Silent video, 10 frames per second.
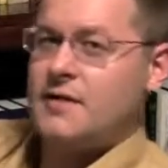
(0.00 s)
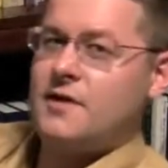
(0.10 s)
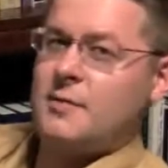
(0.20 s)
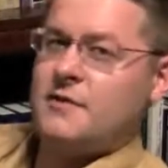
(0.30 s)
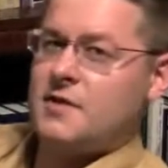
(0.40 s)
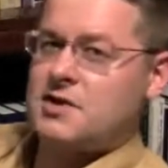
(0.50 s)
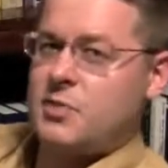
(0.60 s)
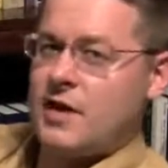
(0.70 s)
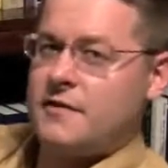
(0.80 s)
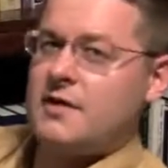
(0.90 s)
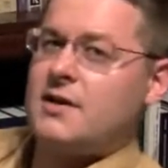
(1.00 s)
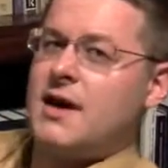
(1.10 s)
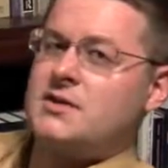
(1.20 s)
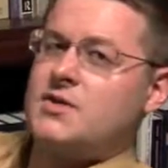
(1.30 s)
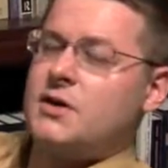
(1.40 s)
if I'm a false prophet,
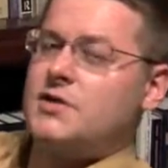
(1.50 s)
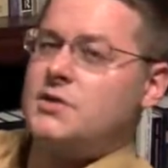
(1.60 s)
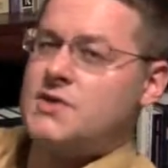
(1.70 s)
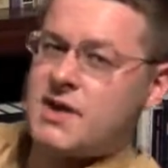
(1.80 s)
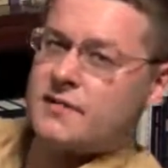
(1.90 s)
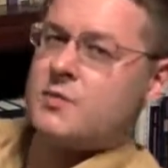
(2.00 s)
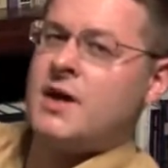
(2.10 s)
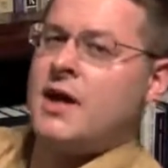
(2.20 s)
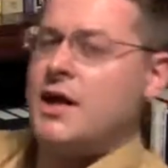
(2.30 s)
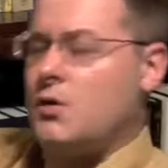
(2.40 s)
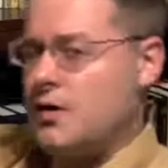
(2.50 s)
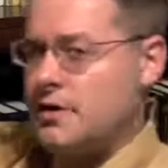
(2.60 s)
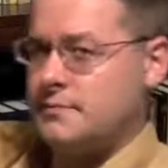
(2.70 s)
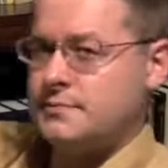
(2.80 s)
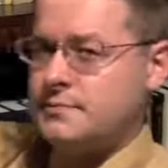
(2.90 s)
God's going to sever my
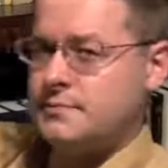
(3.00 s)
aorta.